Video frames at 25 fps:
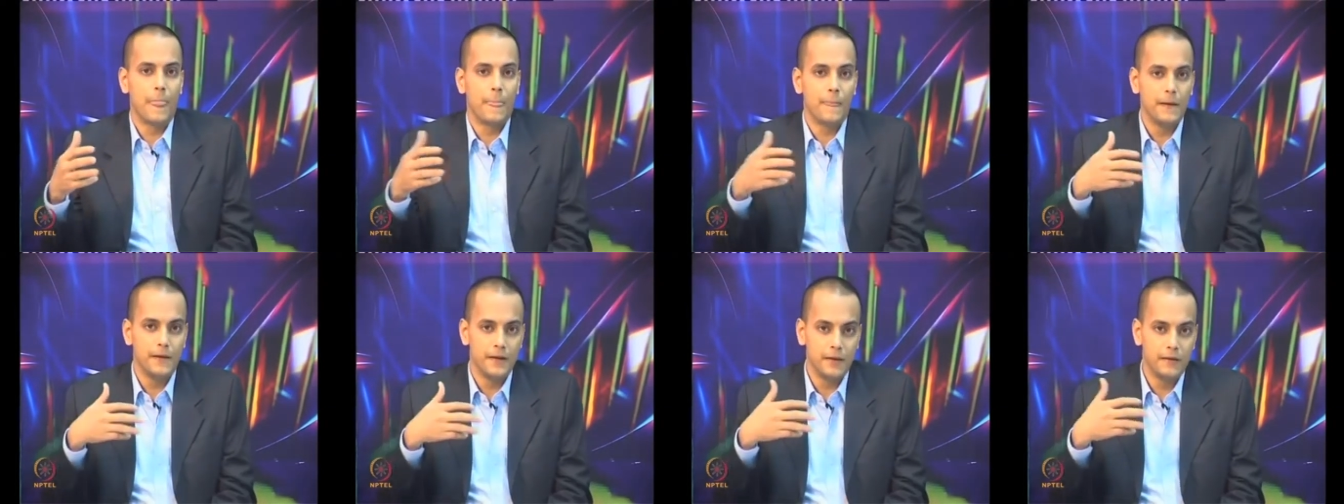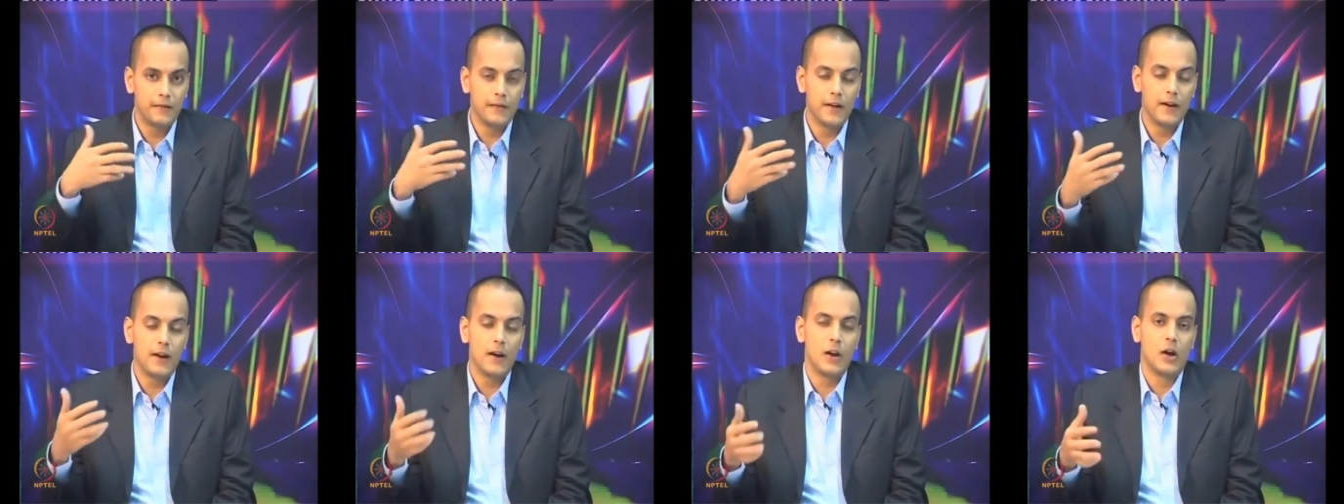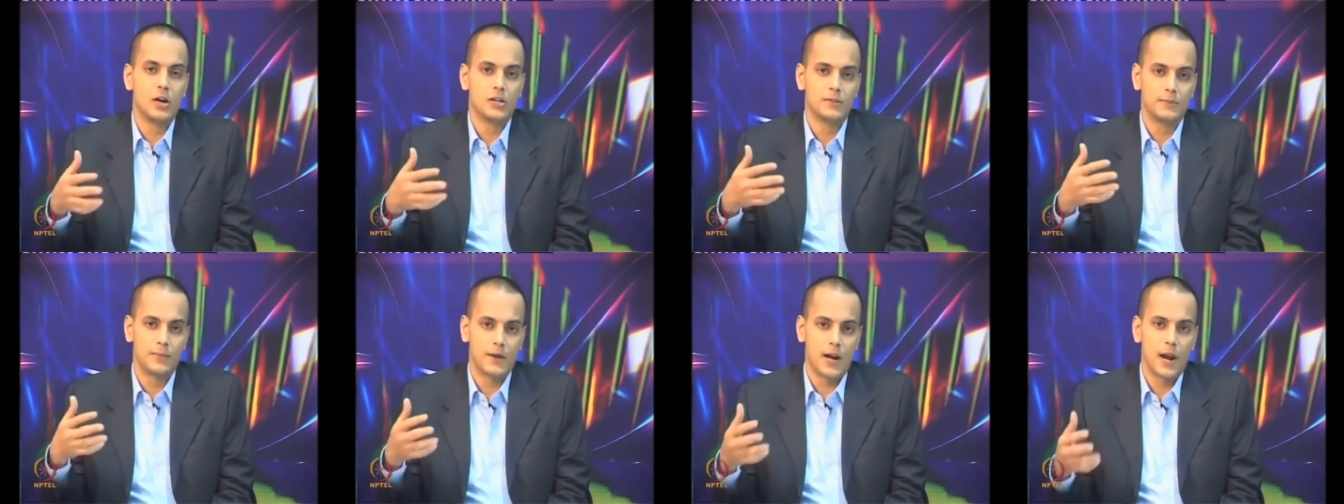the different
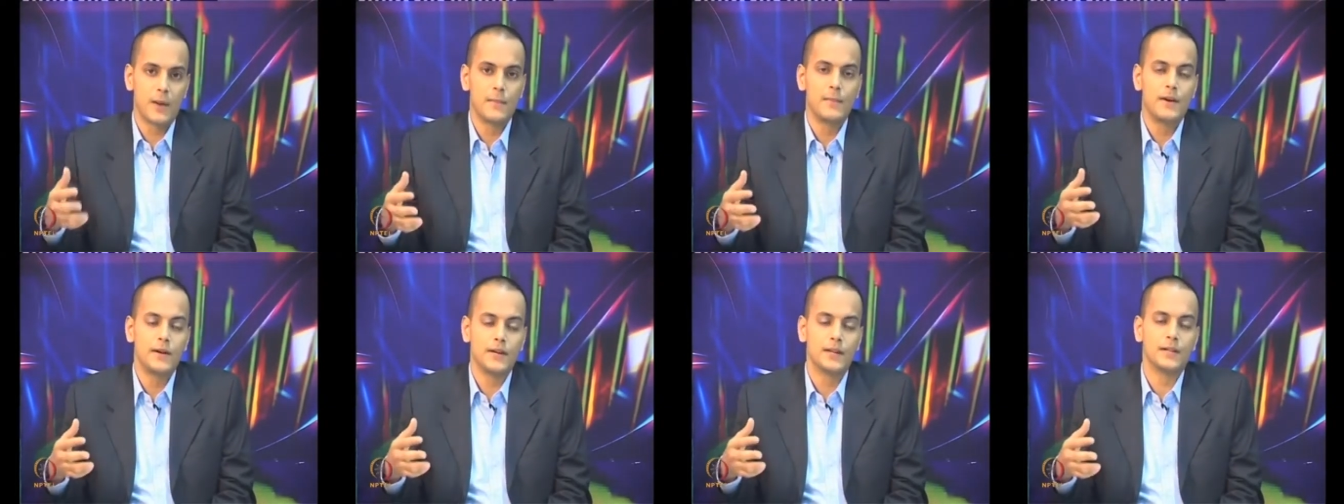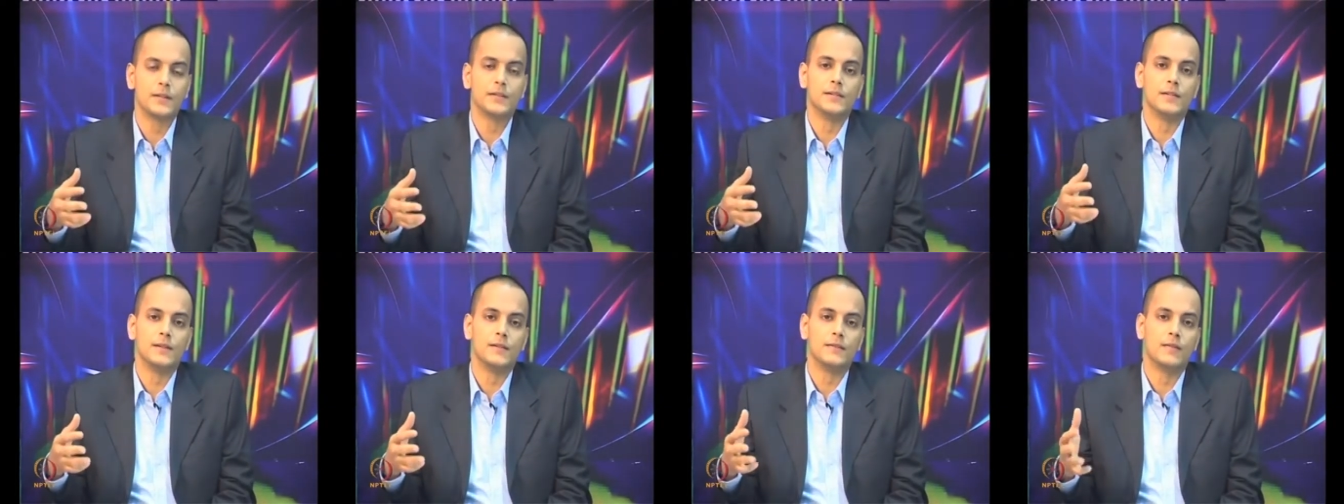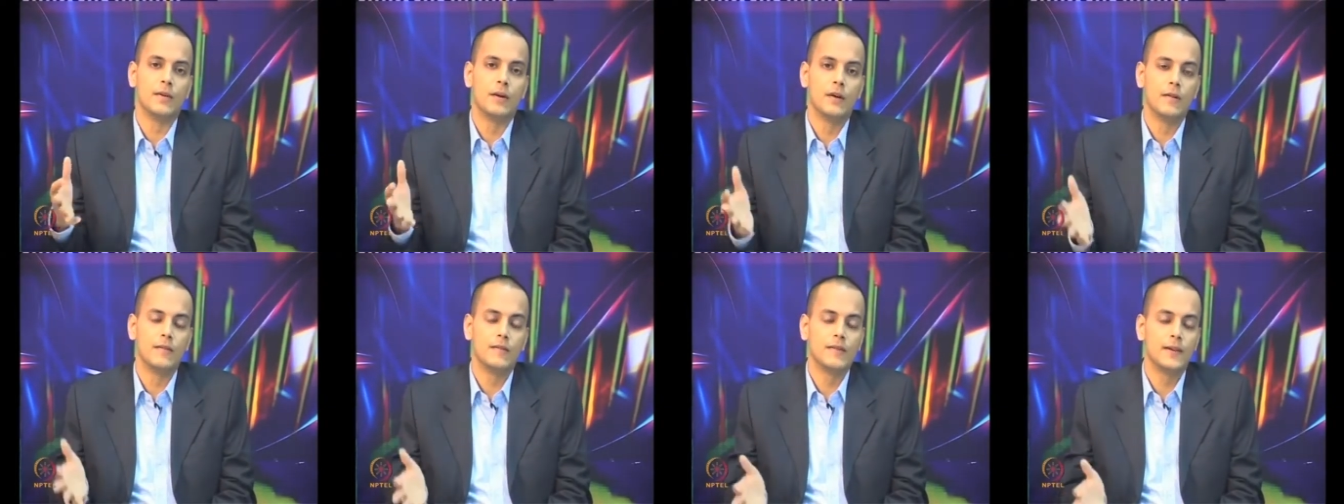loss parameters
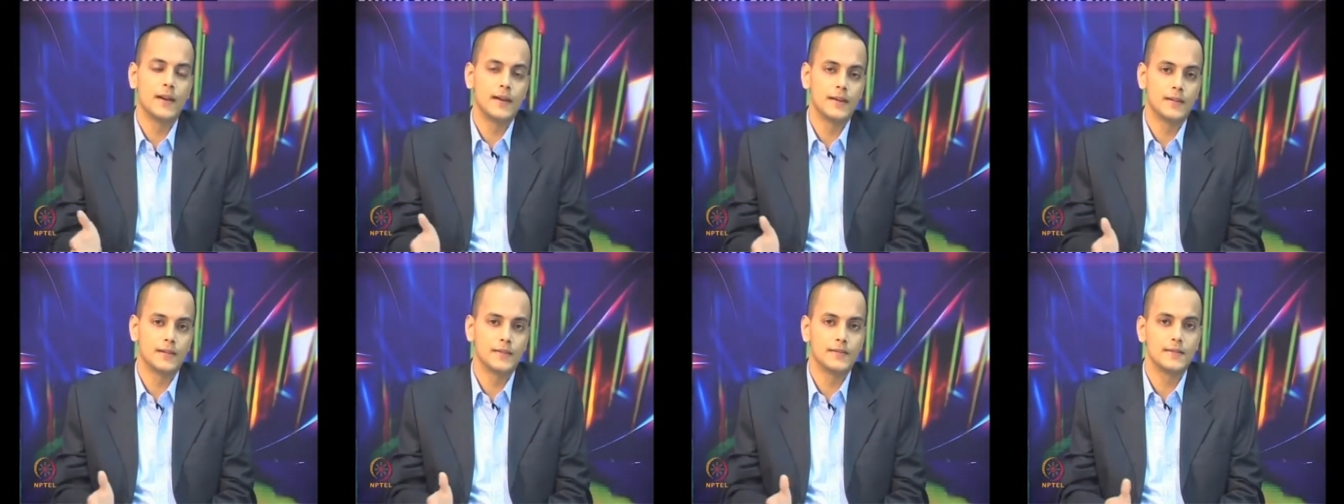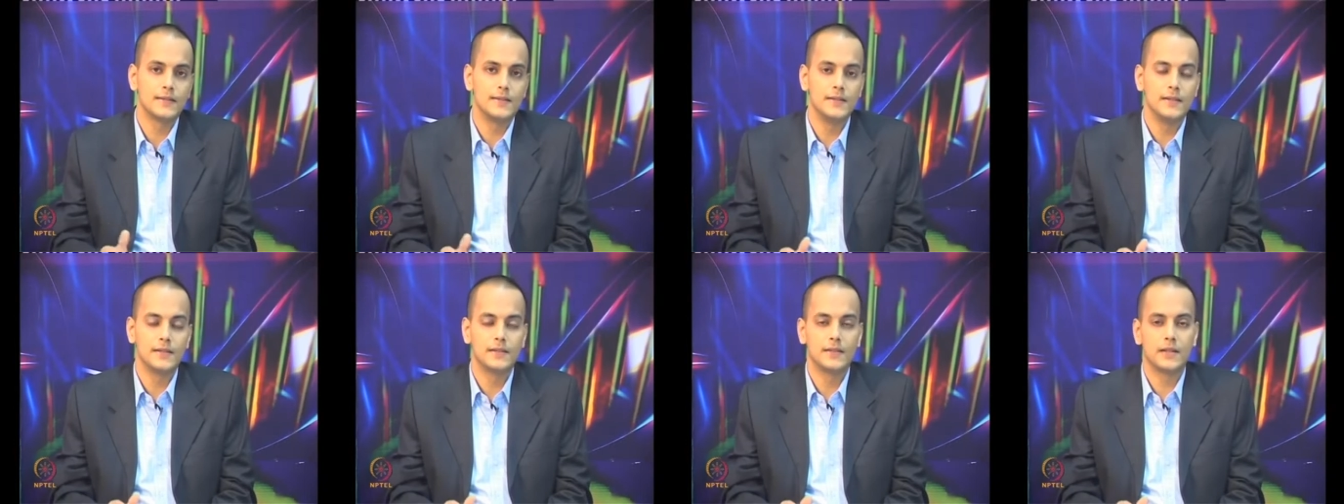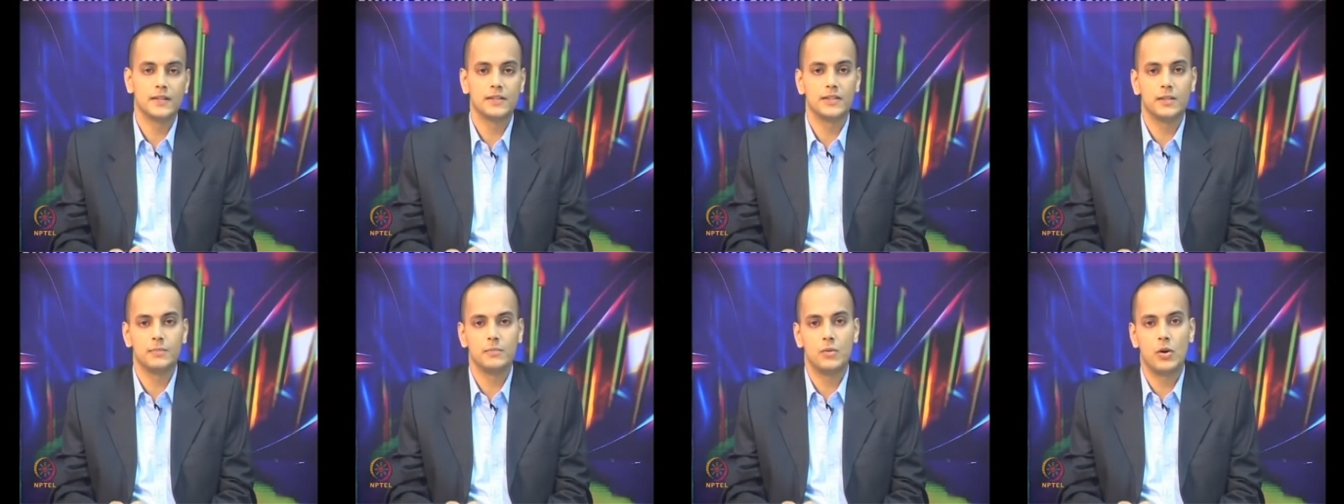involved, let us
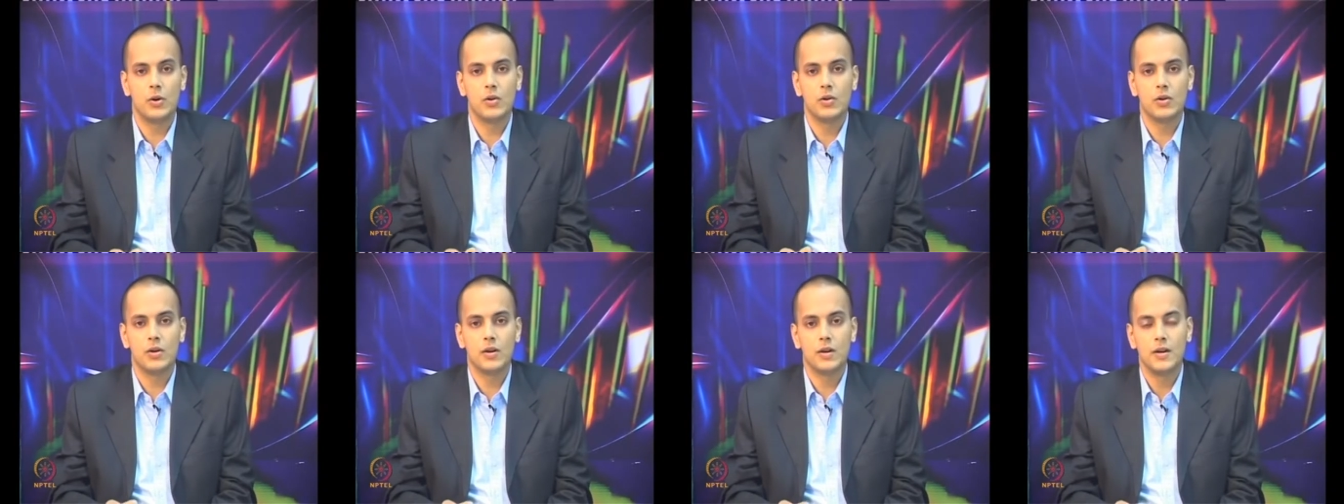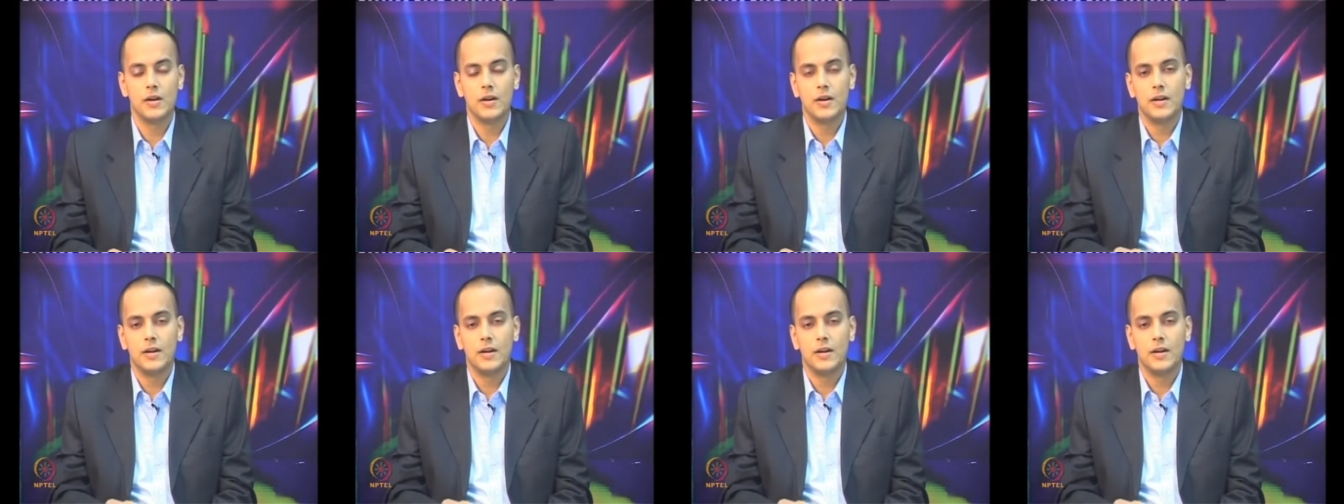discuss about